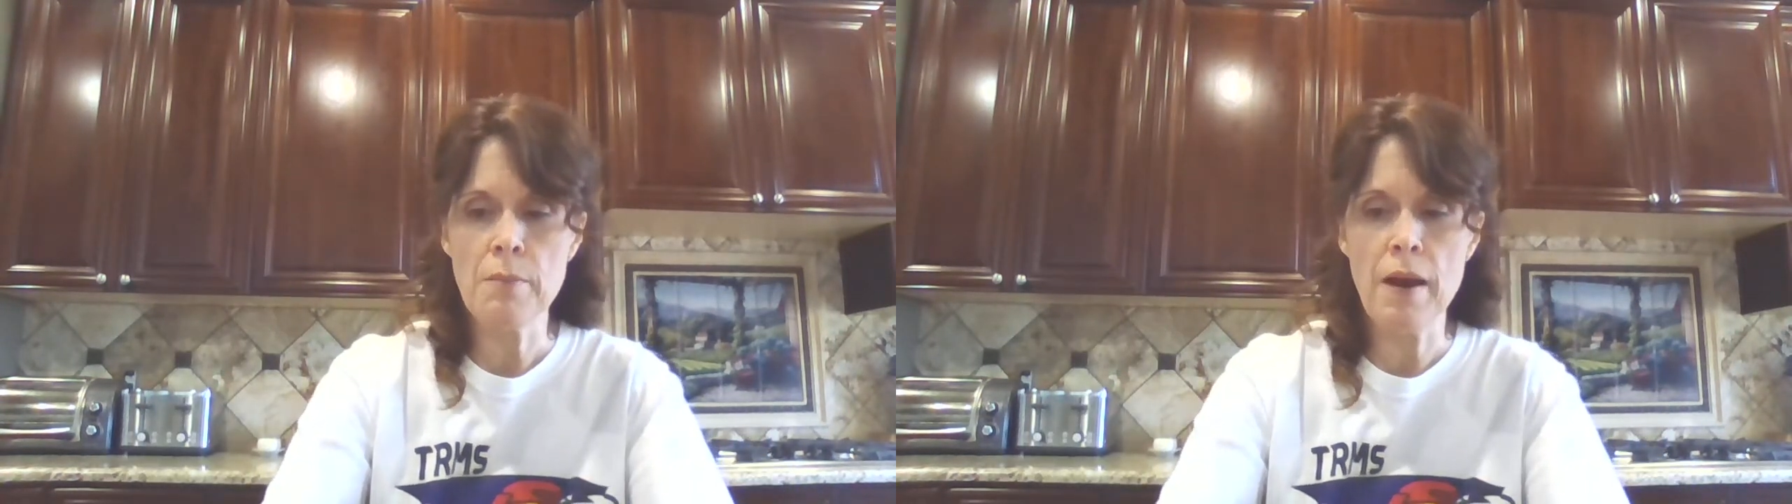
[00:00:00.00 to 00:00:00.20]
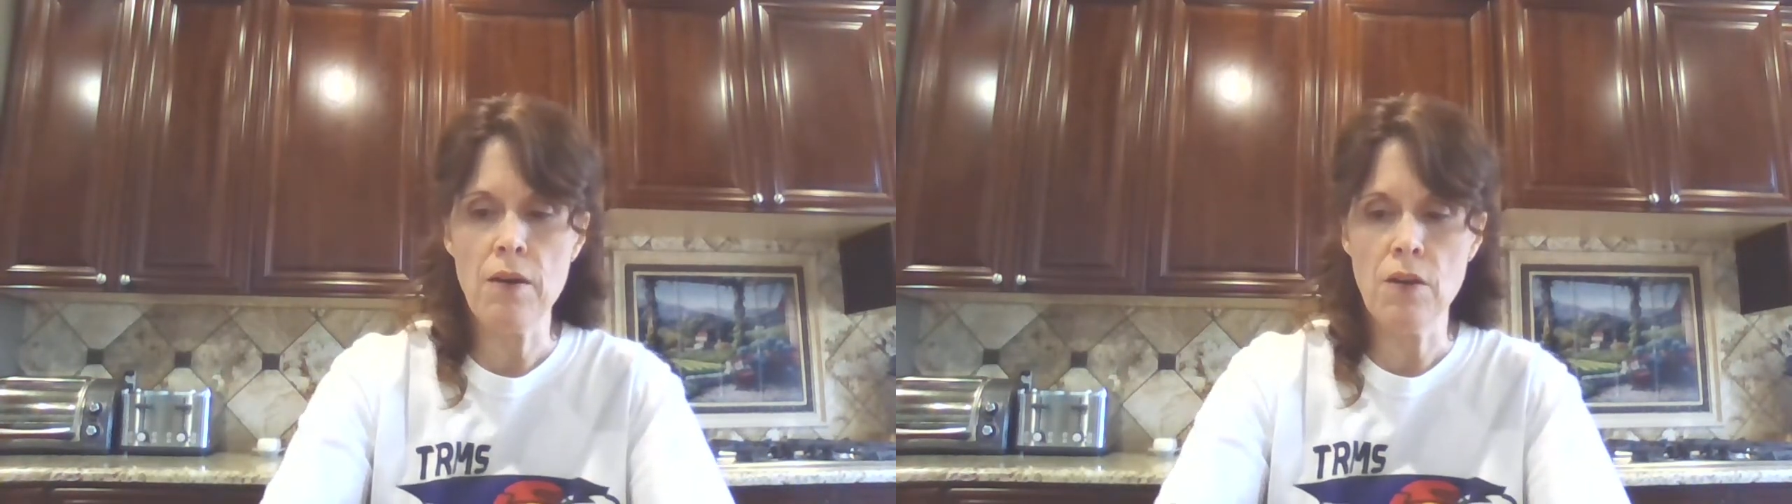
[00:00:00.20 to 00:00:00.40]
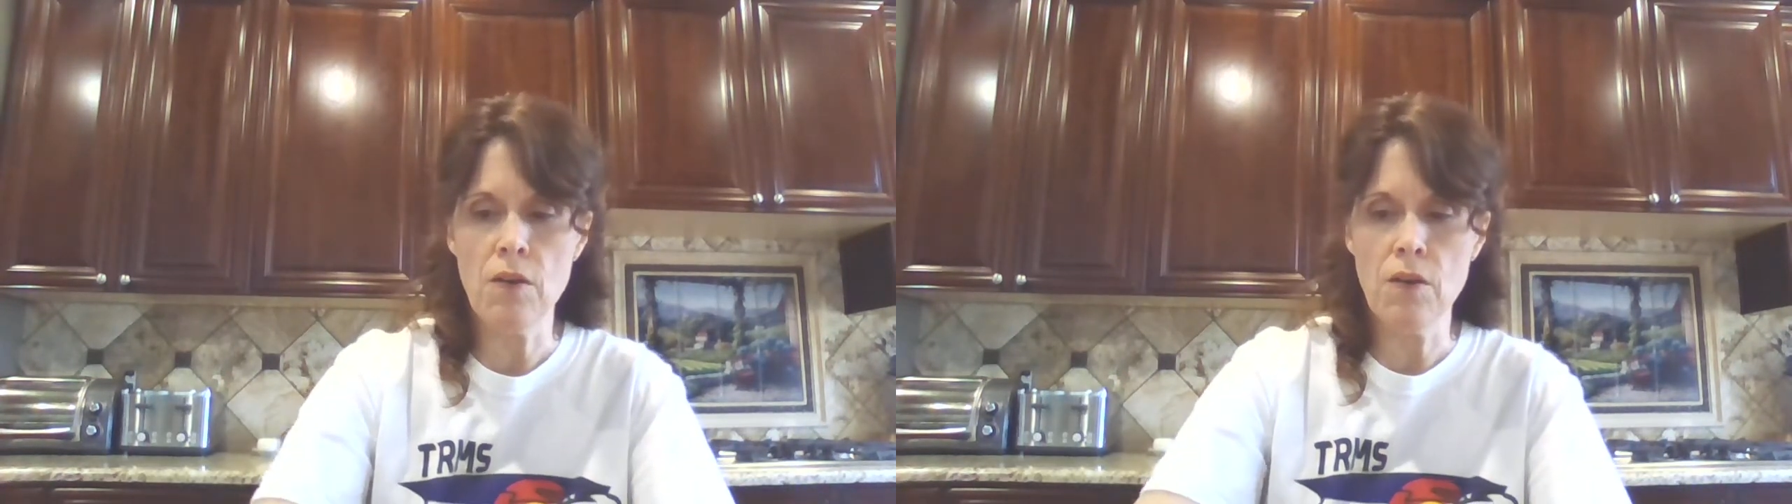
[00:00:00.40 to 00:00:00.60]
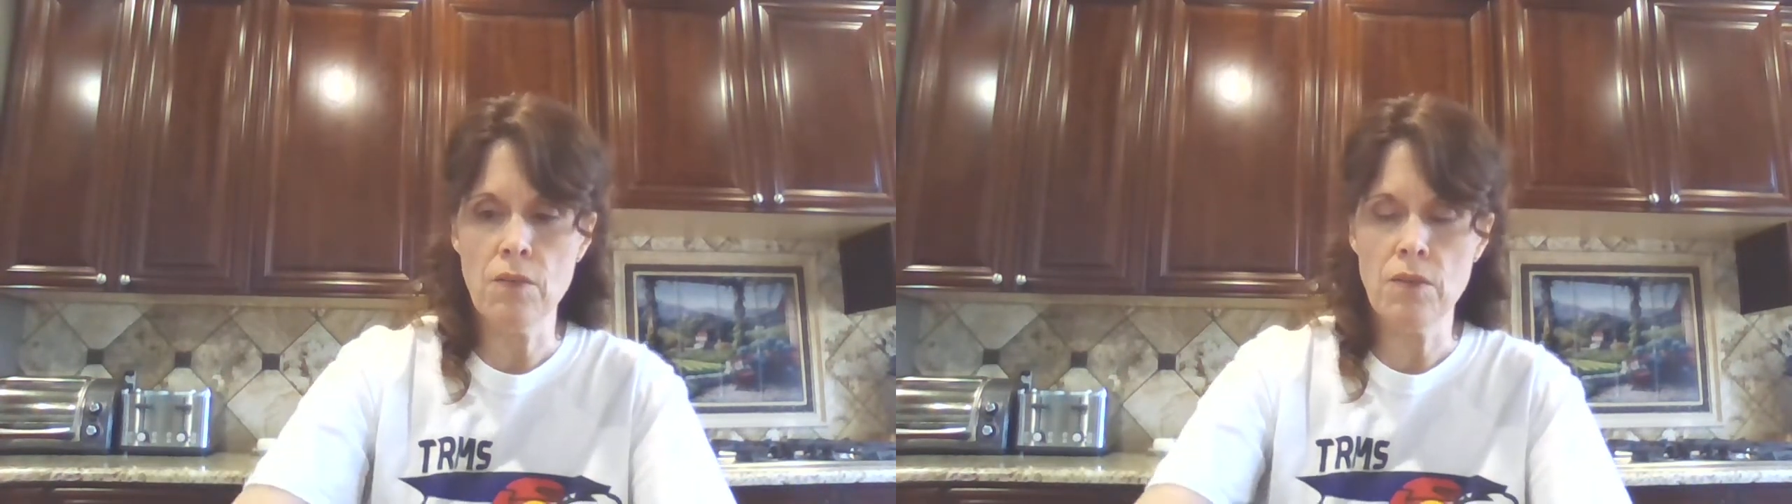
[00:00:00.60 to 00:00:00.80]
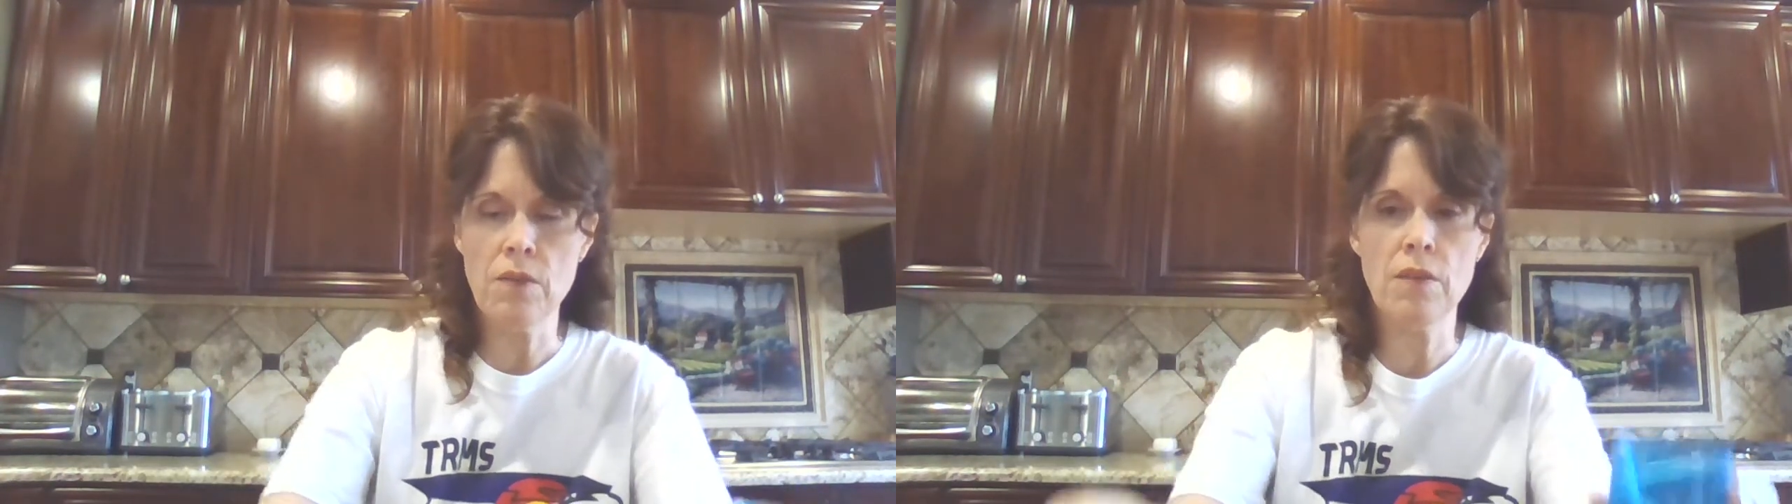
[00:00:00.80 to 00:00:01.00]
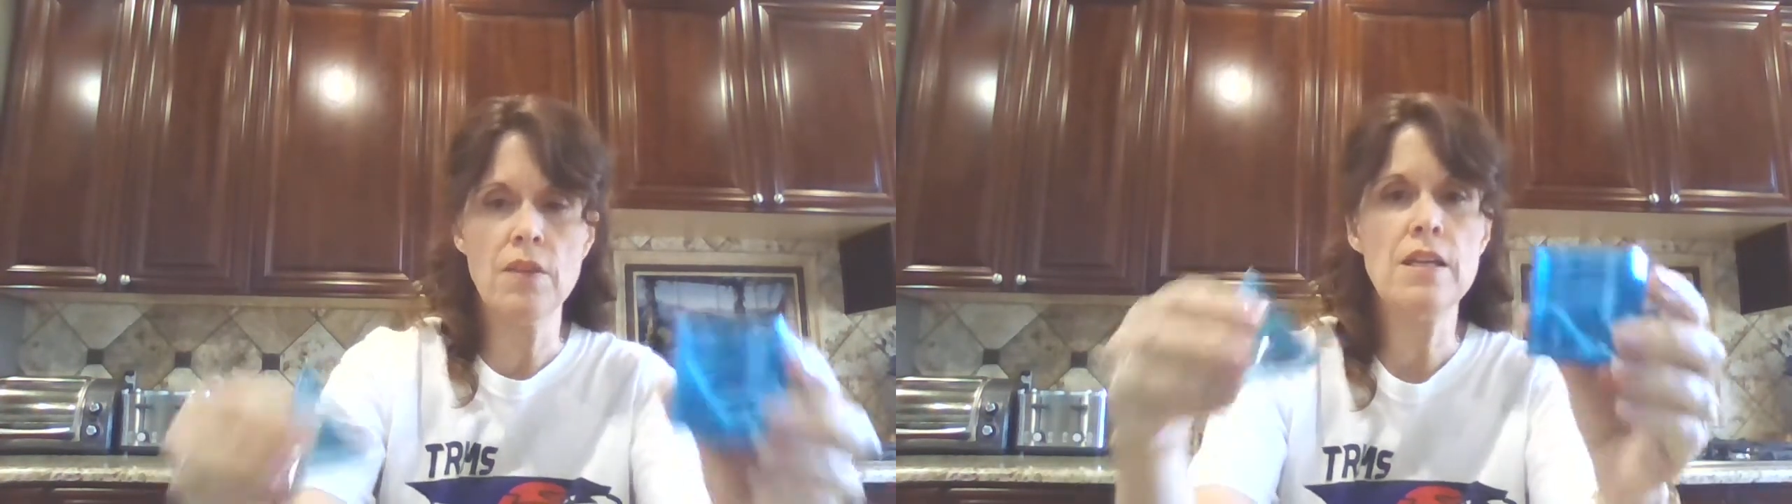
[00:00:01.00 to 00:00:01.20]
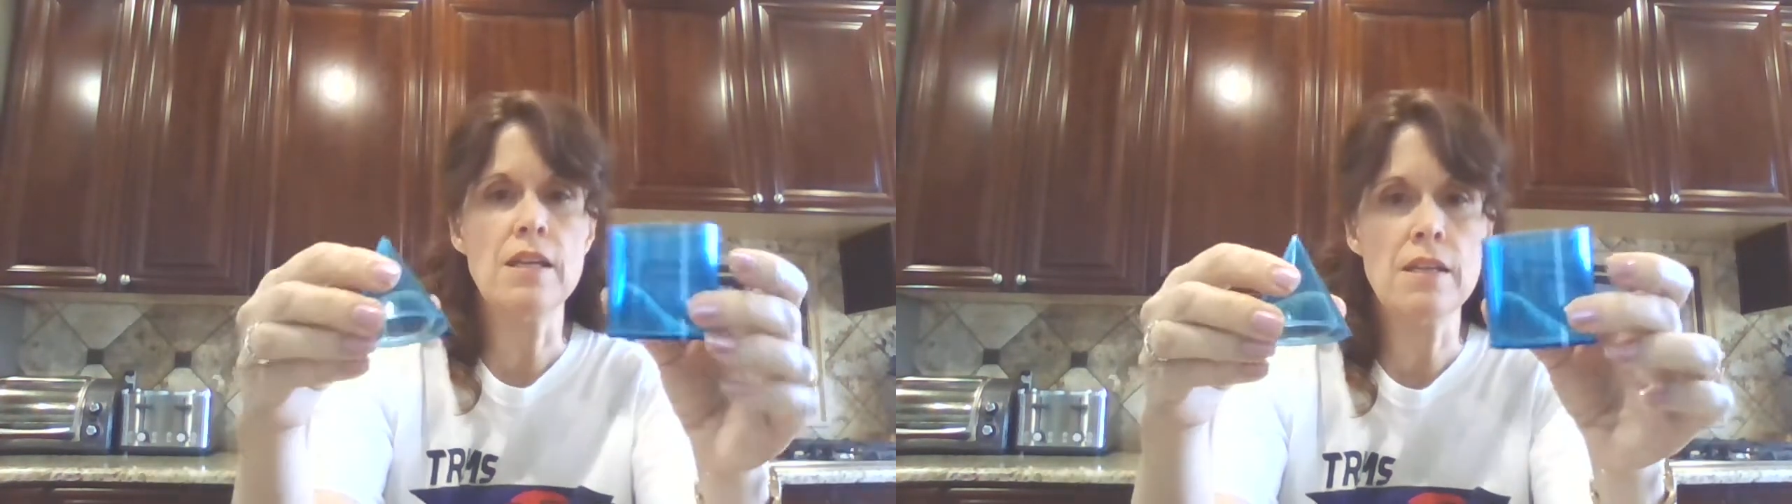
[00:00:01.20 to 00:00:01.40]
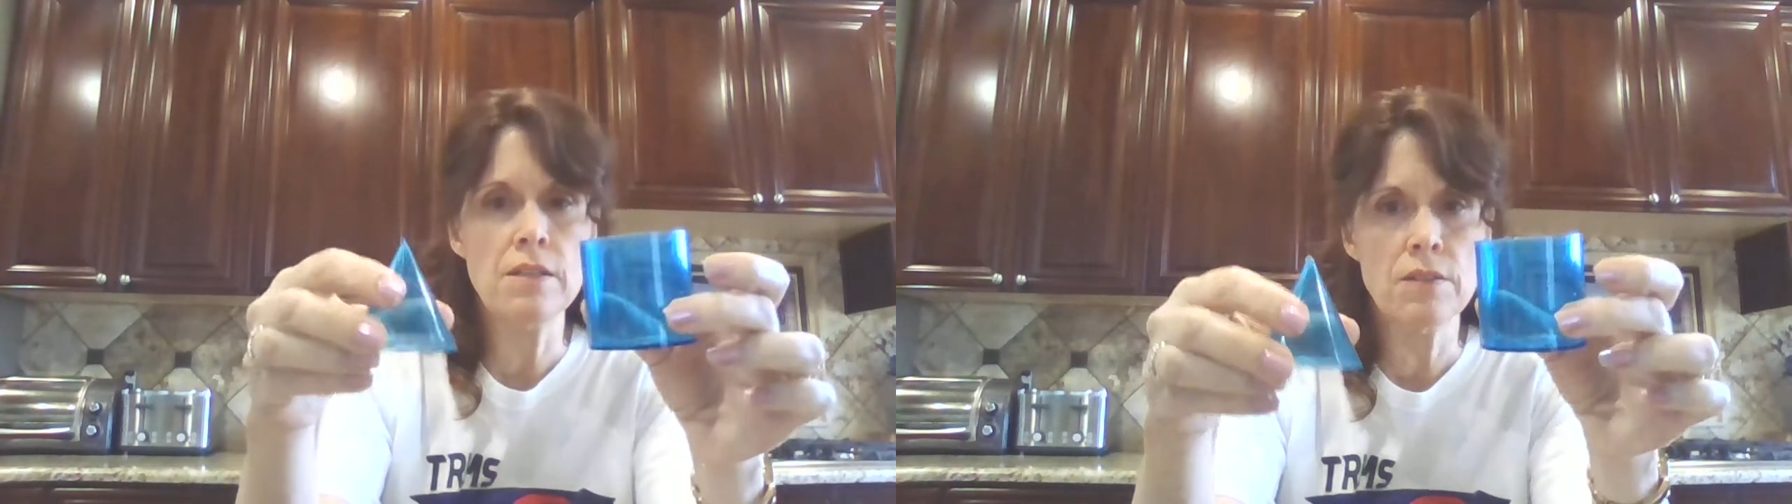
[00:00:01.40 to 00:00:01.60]
about
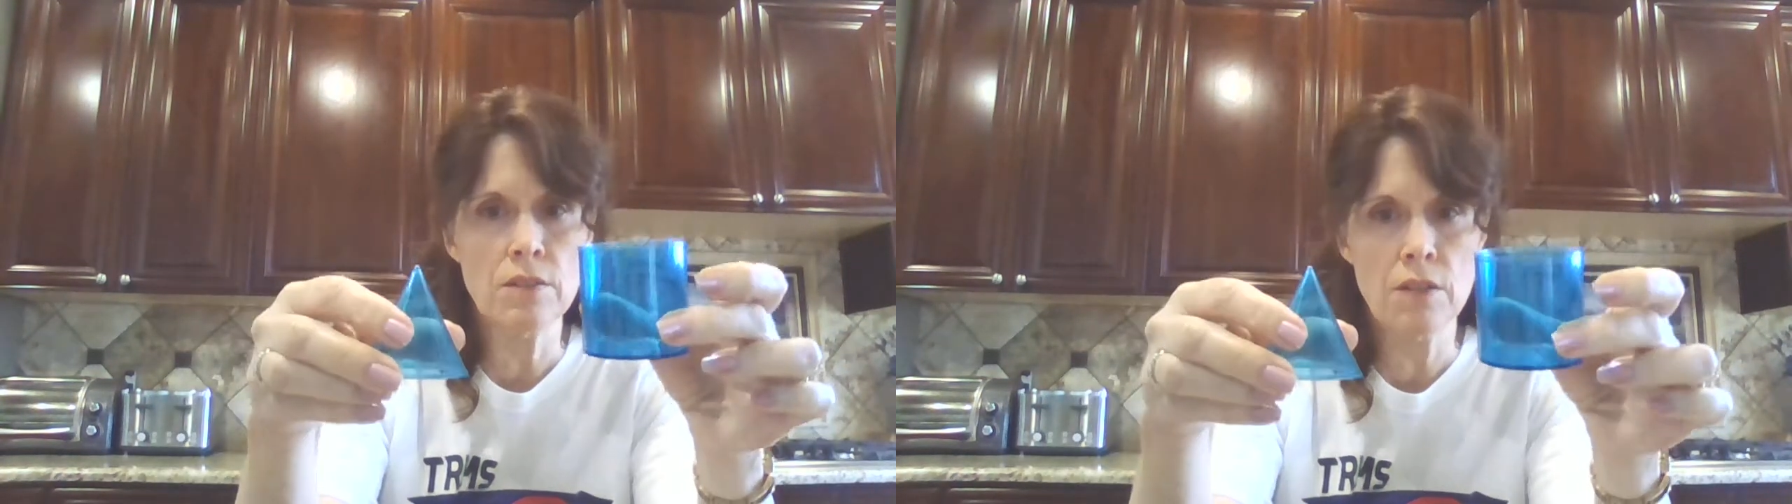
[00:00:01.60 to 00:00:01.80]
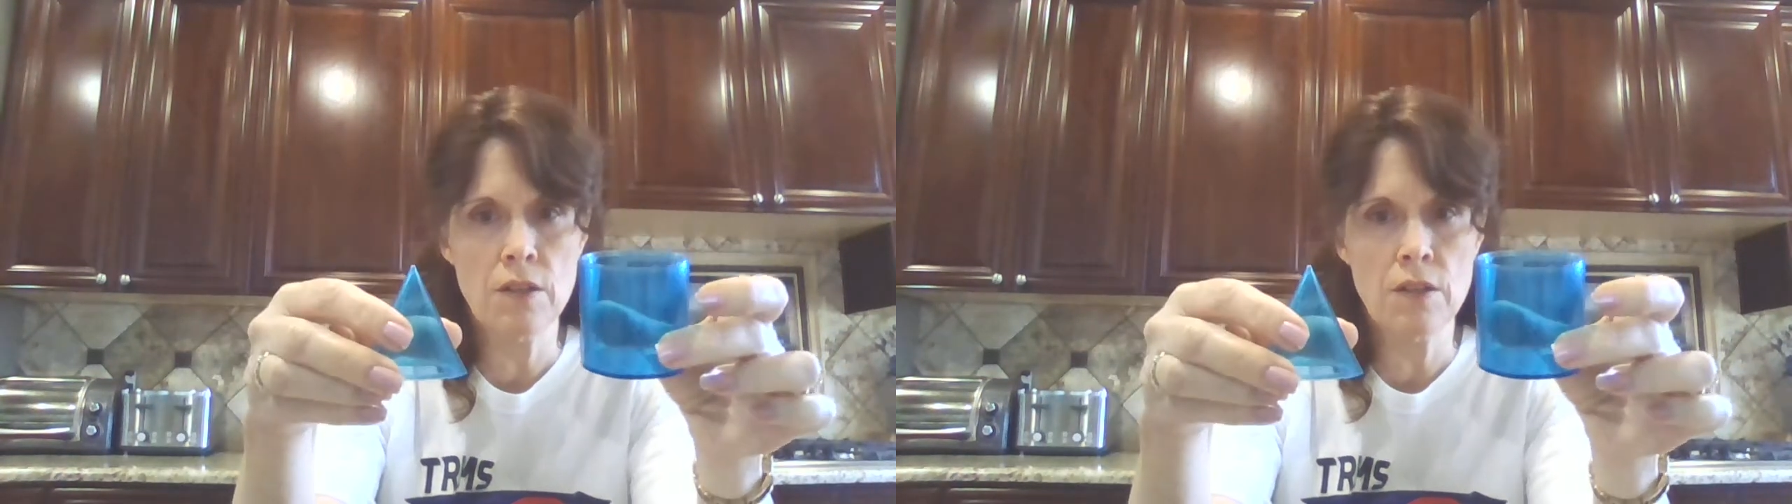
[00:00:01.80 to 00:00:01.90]
these